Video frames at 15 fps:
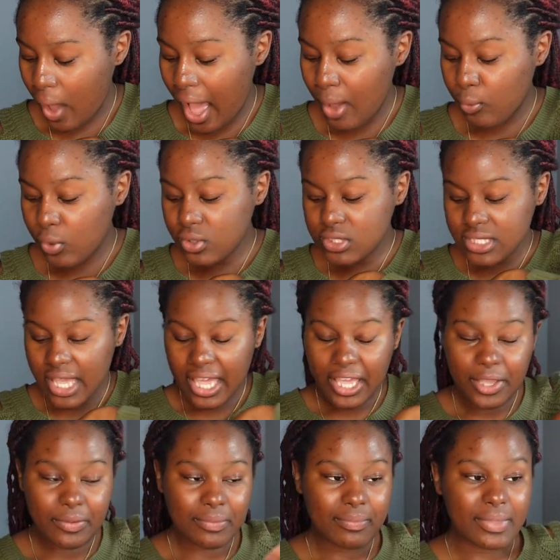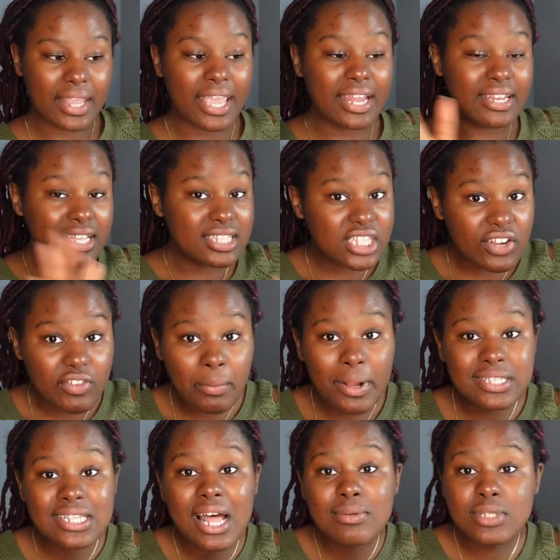I will say it did serve the
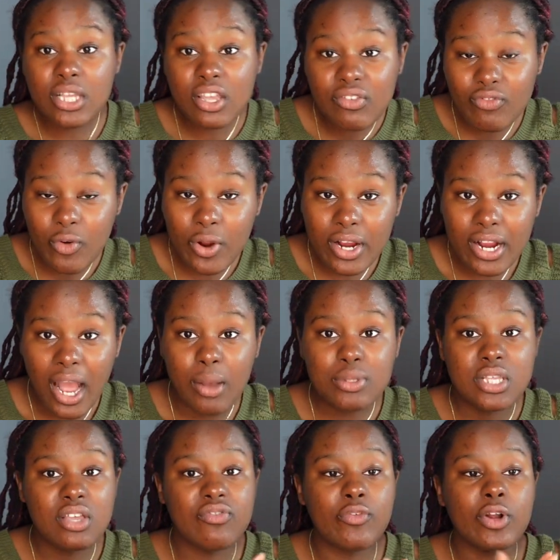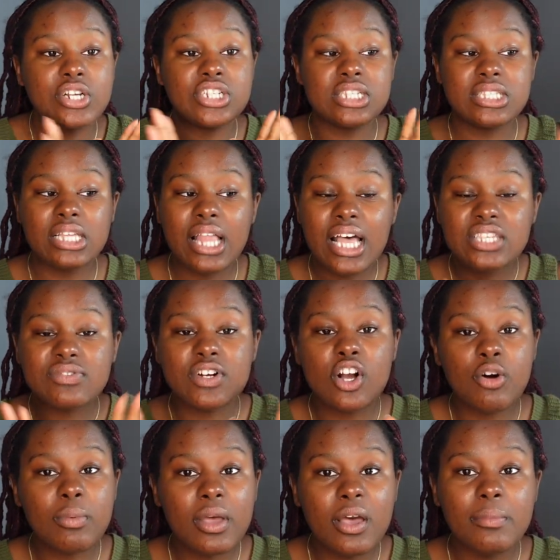purpose that I was looking for. I was looking for it just to last for
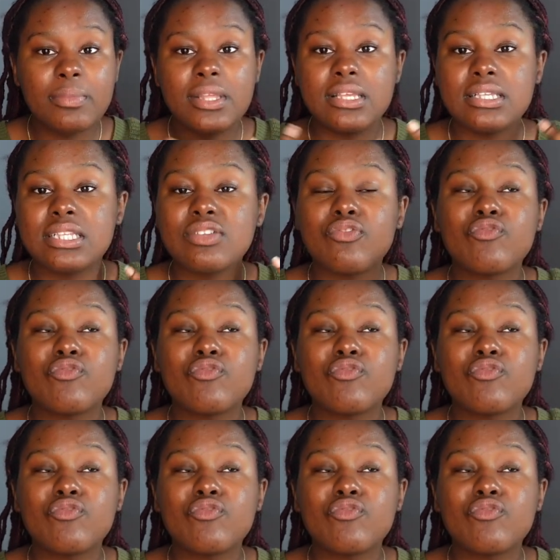homecoming,